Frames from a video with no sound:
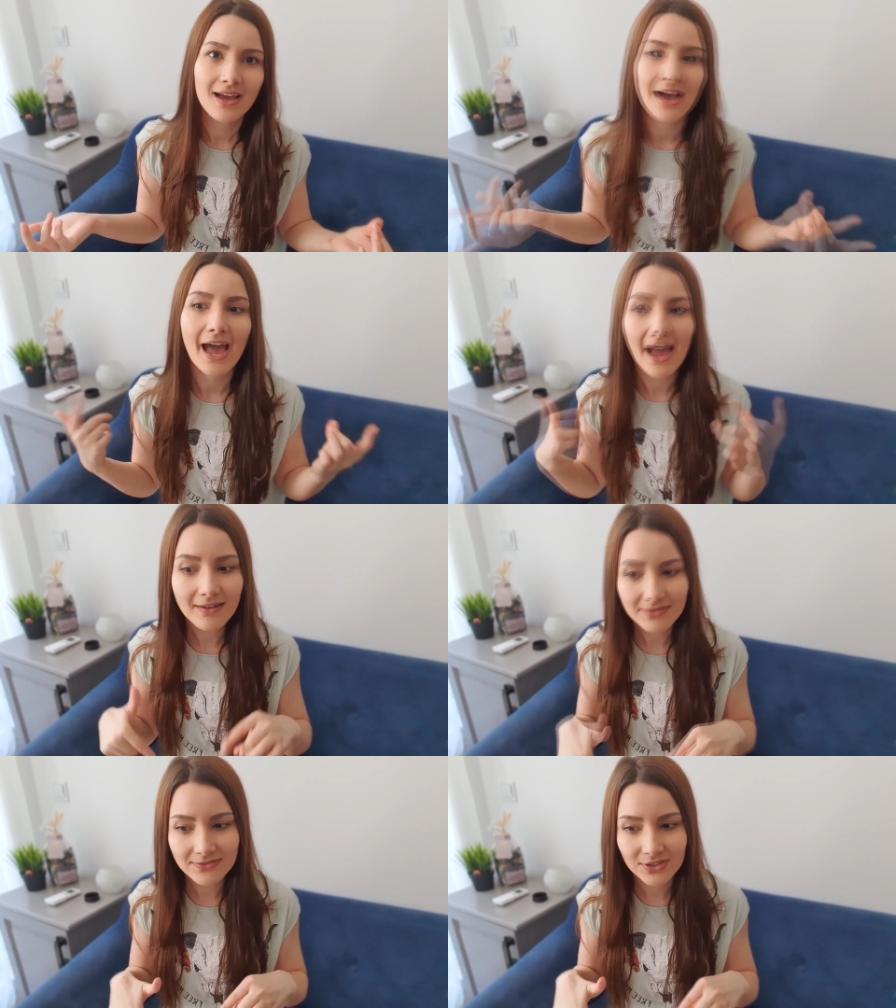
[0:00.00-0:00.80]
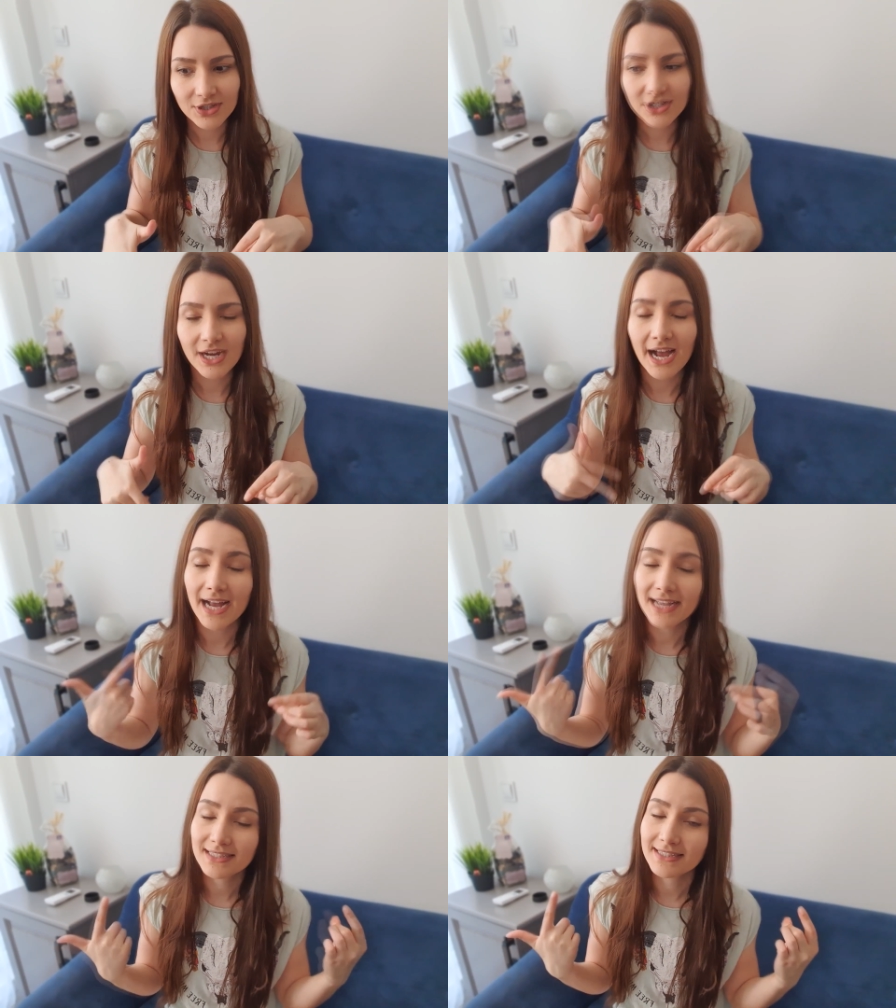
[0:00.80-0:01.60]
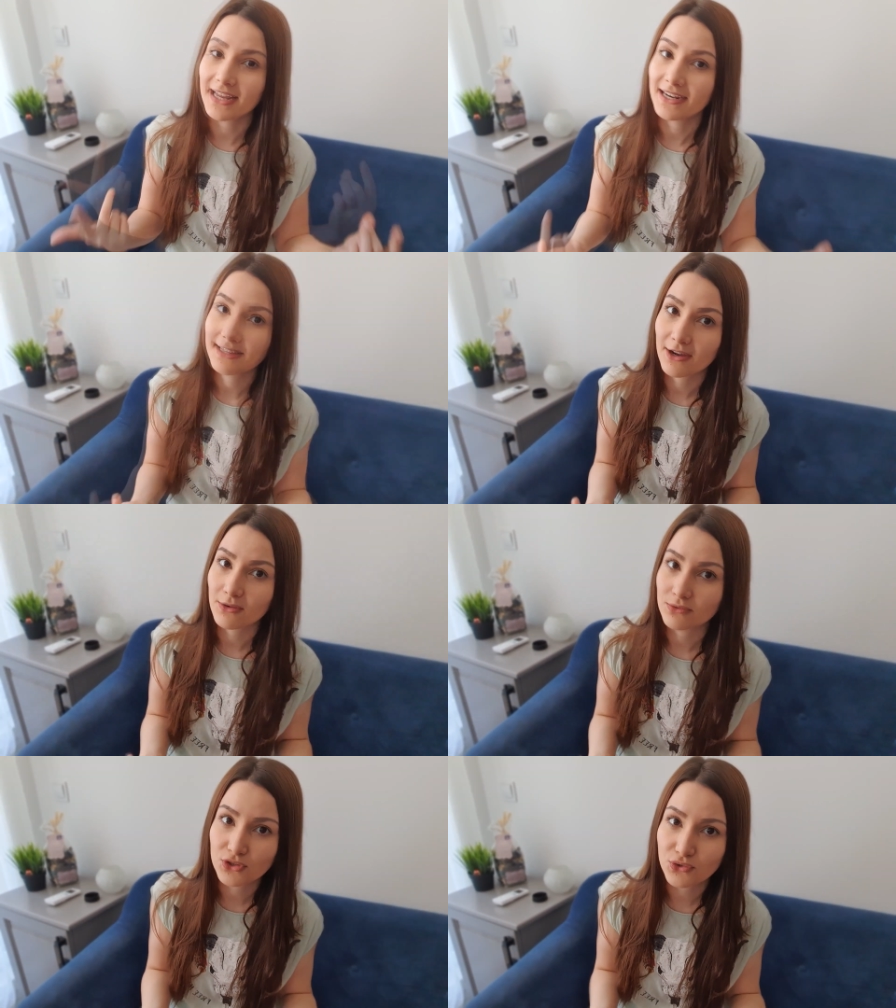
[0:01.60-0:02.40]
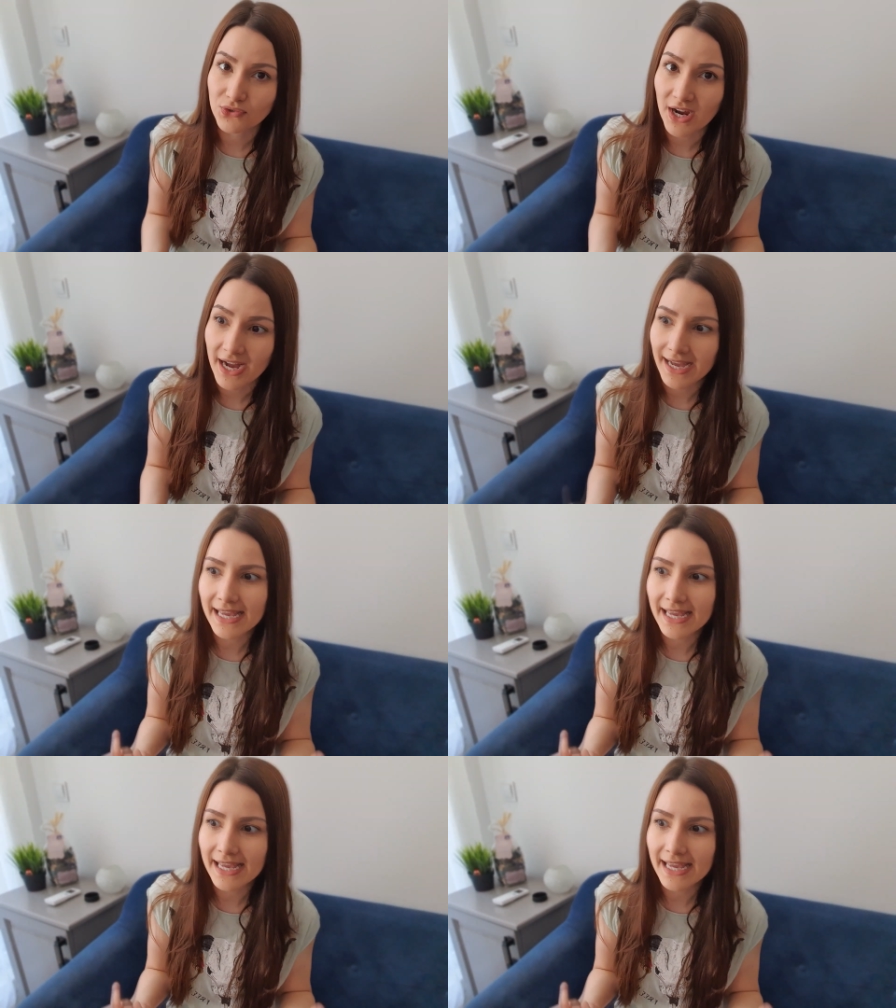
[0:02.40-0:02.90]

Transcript: after I decided I would try